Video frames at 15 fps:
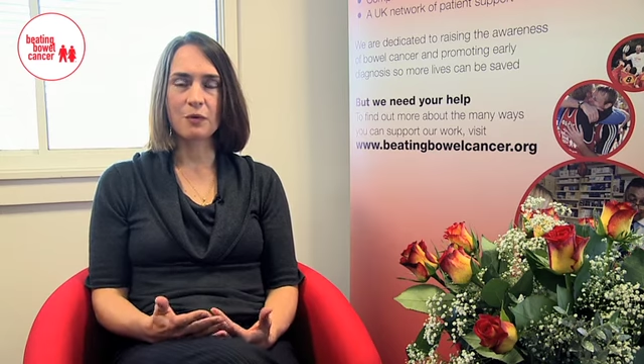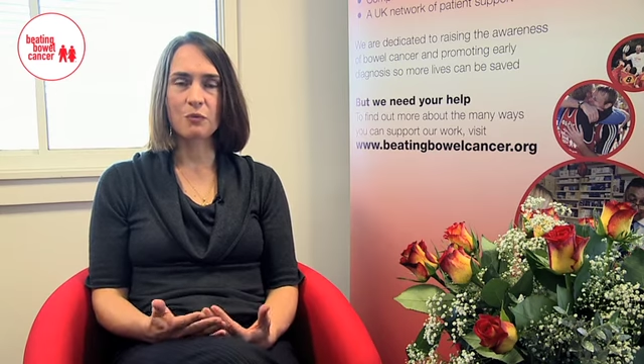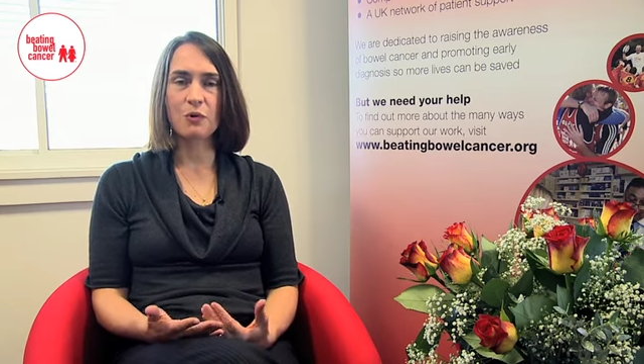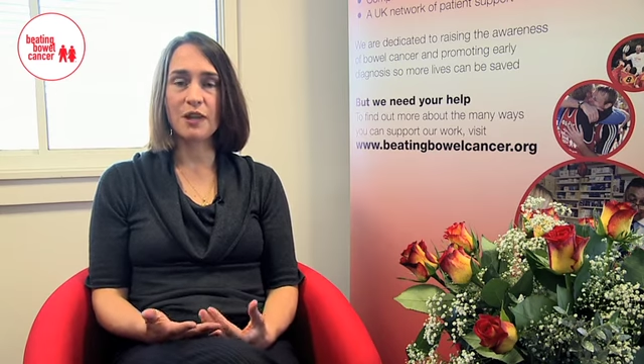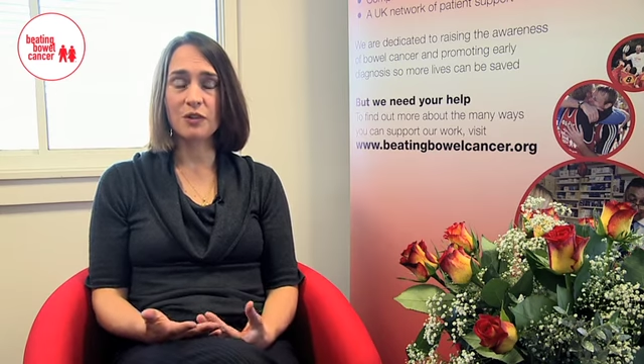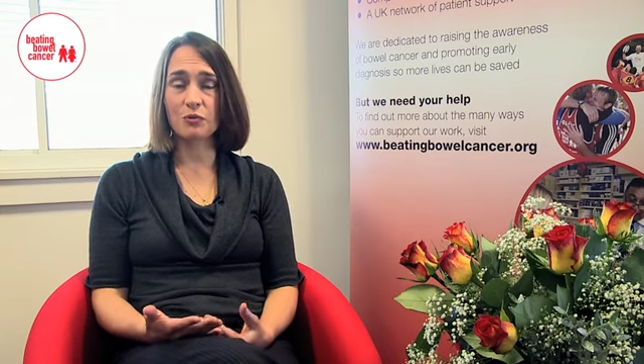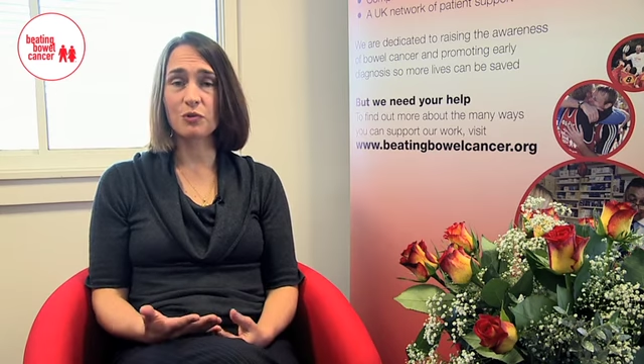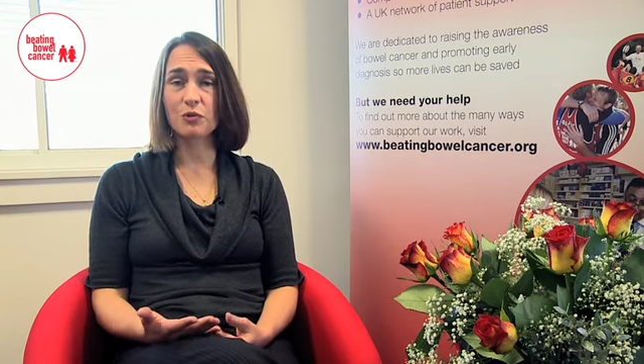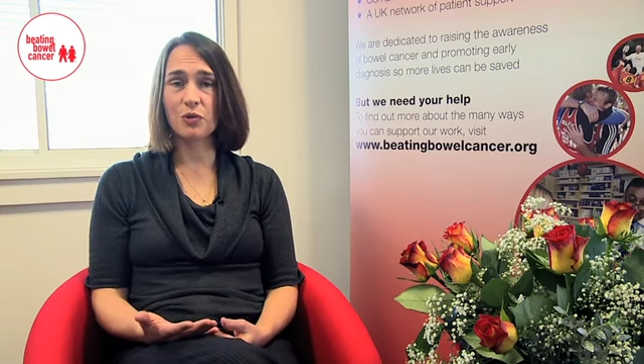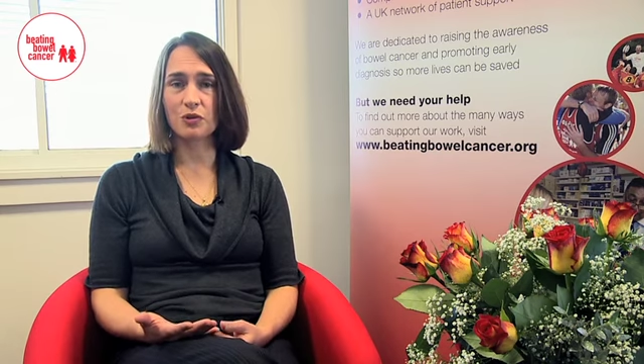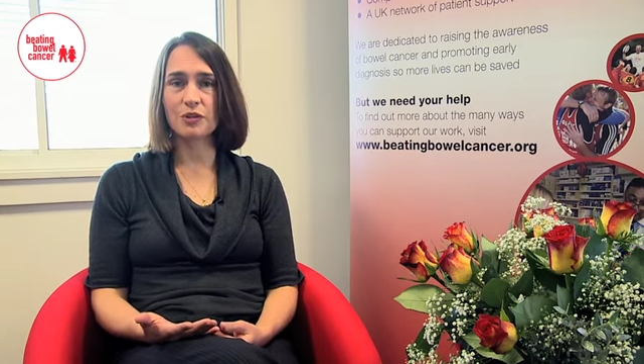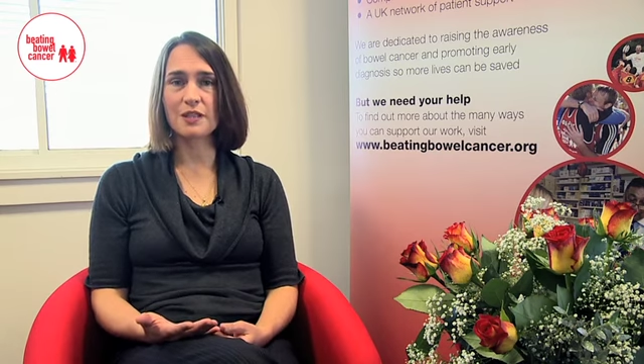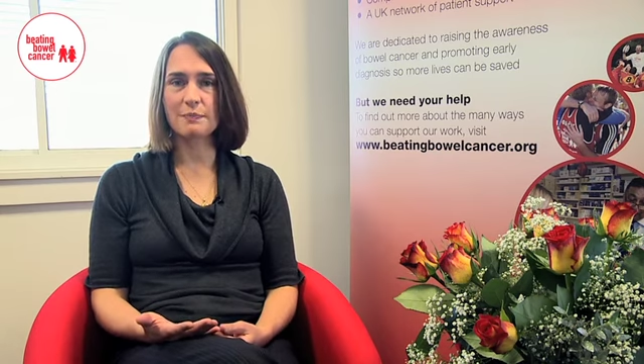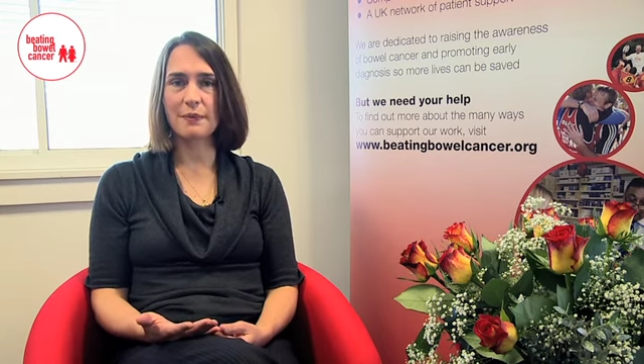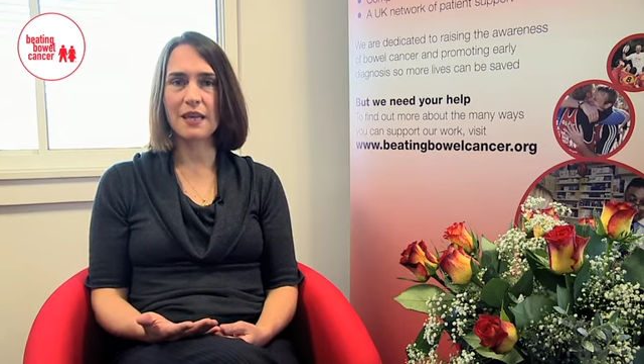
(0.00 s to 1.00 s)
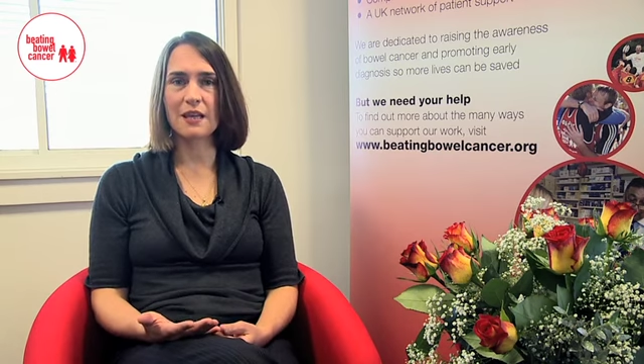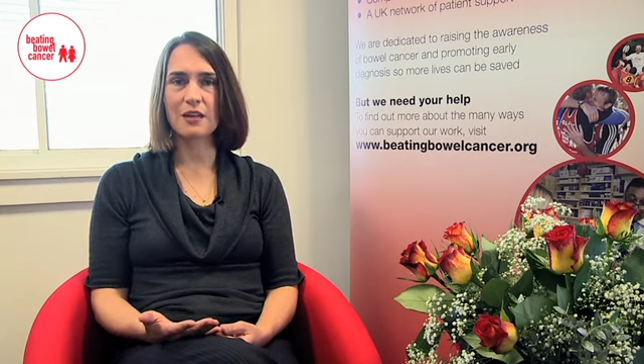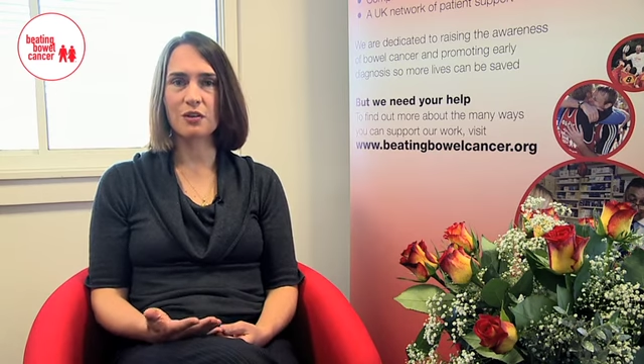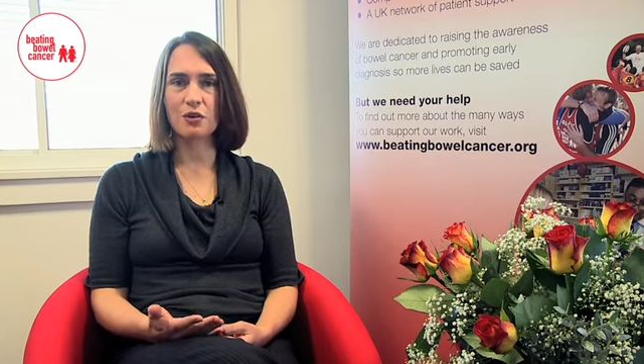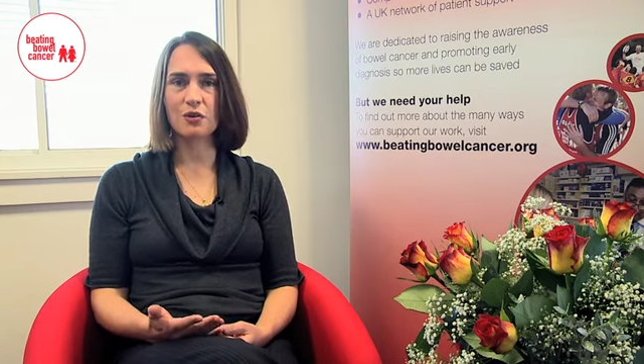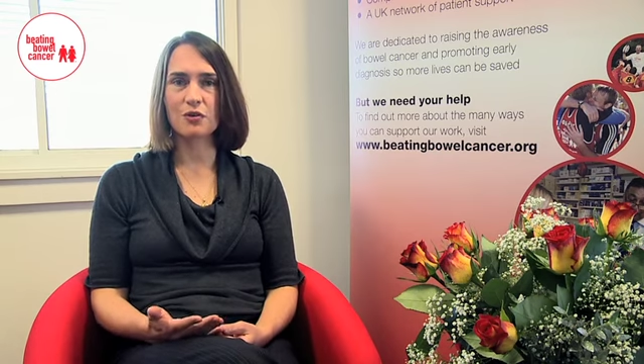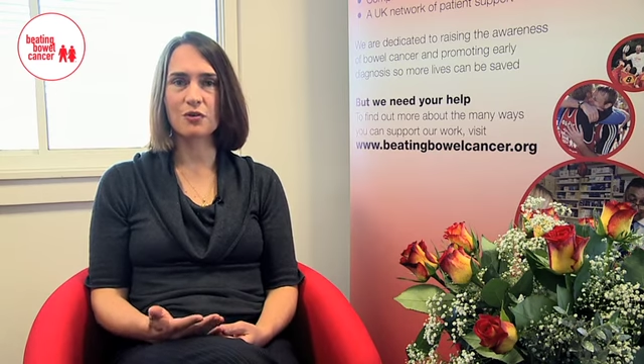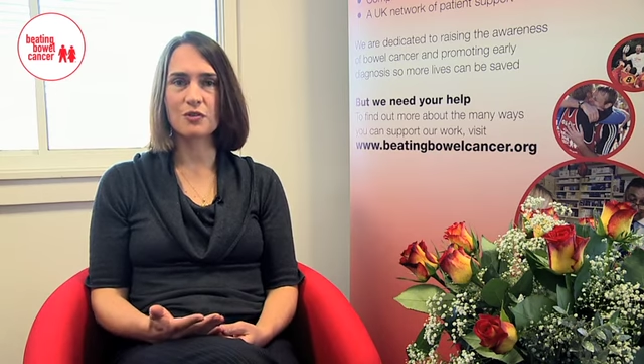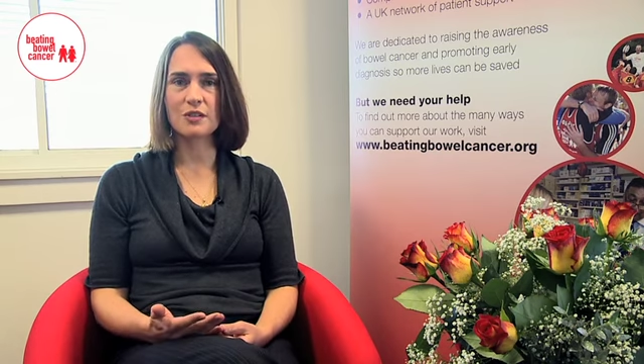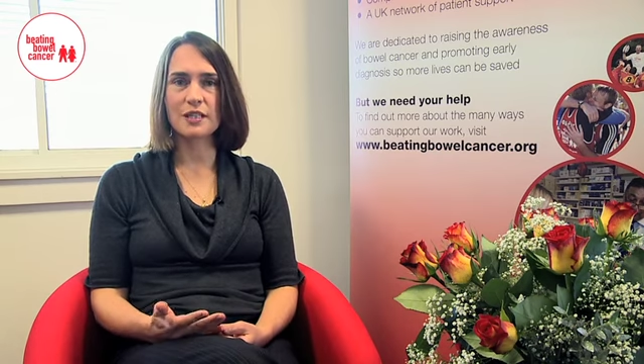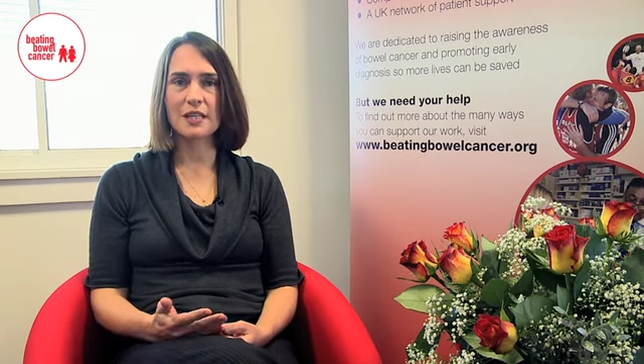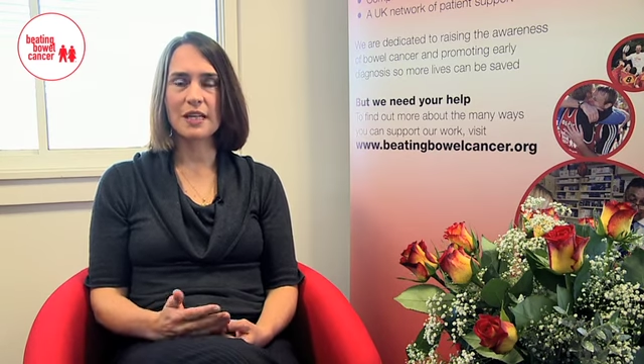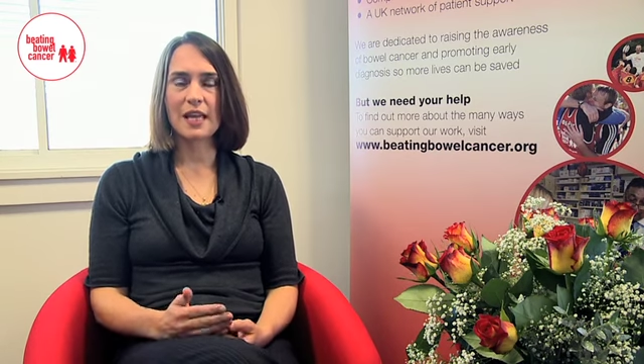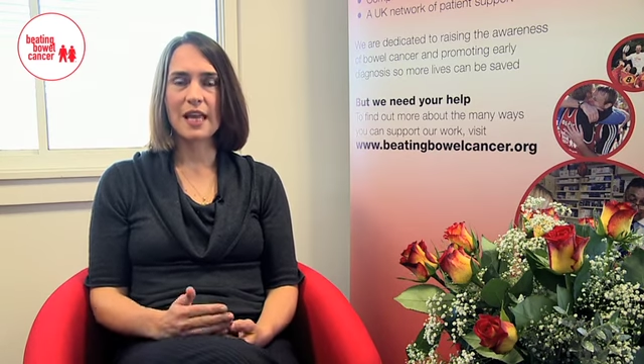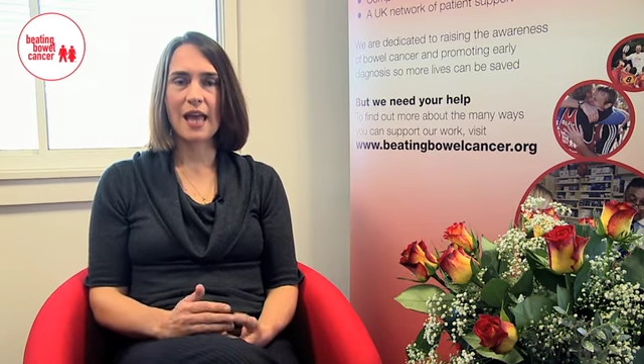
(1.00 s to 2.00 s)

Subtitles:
whether or not it's being used.